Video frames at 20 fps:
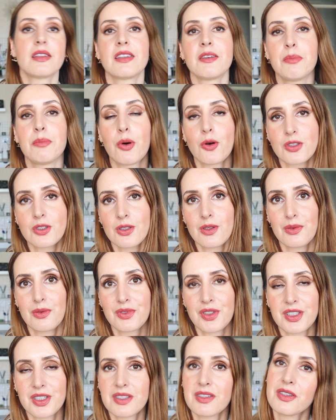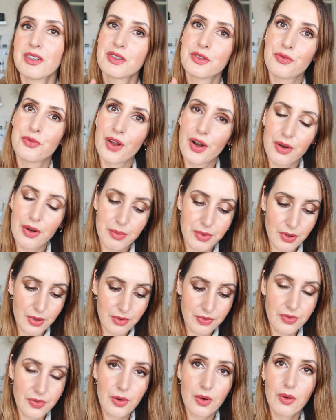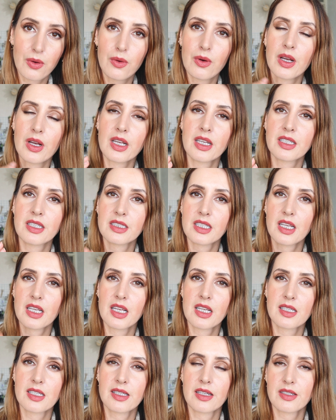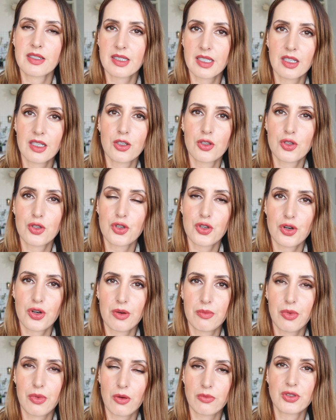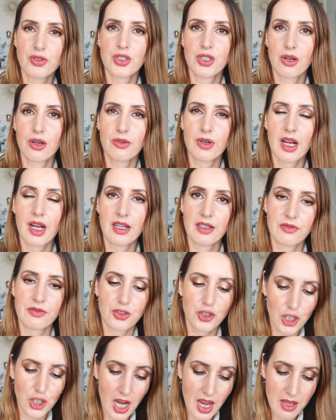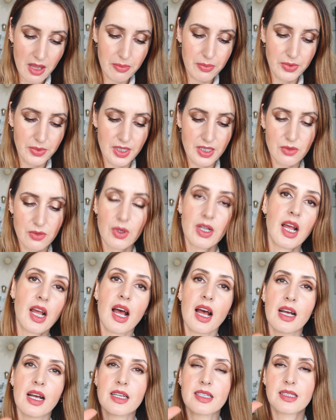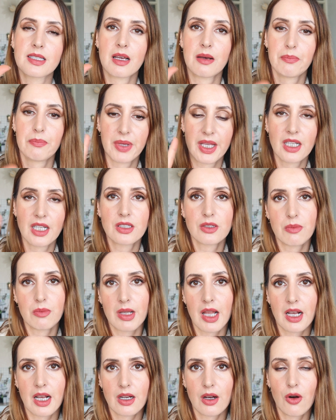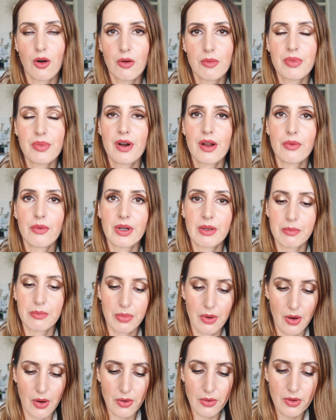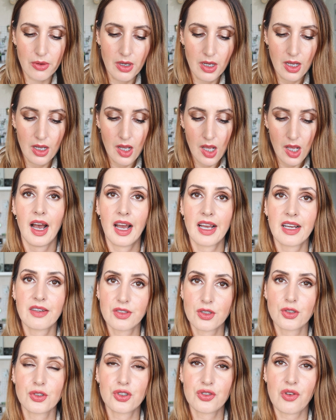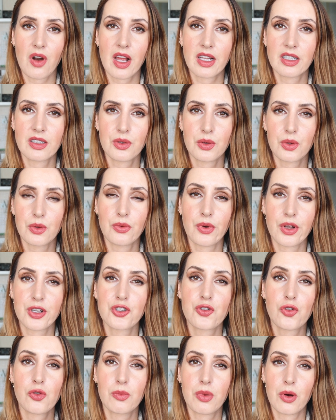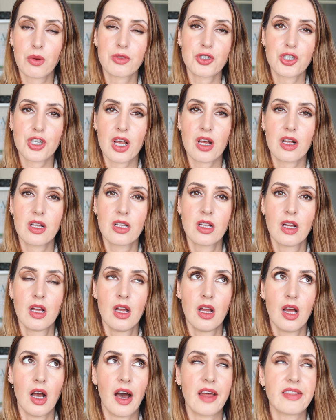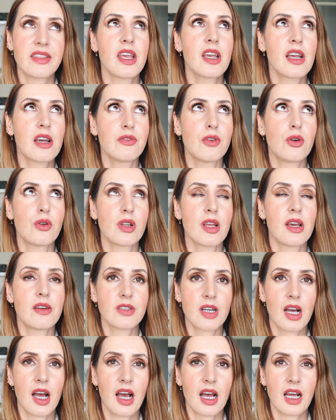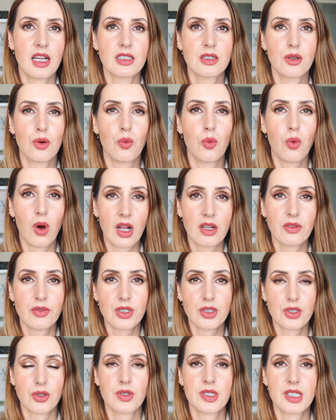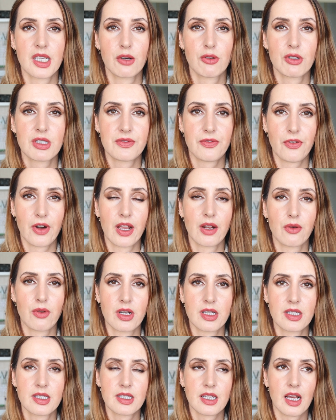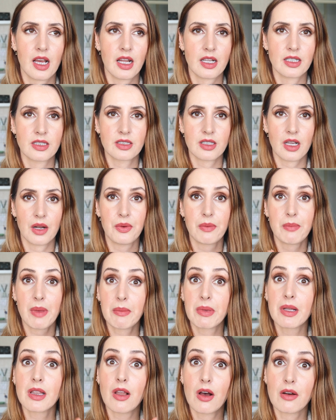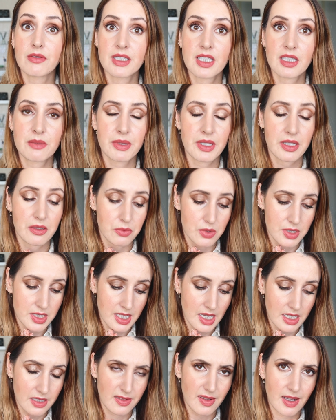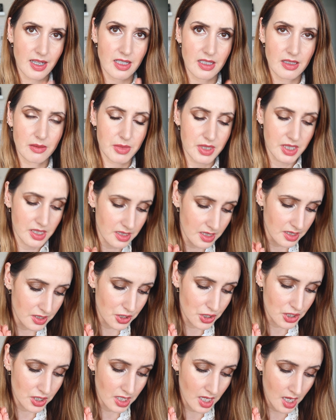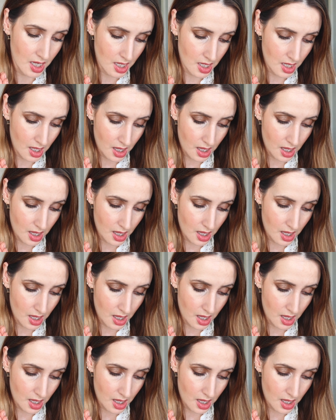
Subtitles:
The bottle of this is very beautiful. It is their signature Bombshell kind of shape. This one has a pink to black ombre with a bow. I have not tried the original Bombshell. I think I've only ever had one Victoria's Secret fragrance and I remember loving it, but it was kind of like a limited edition.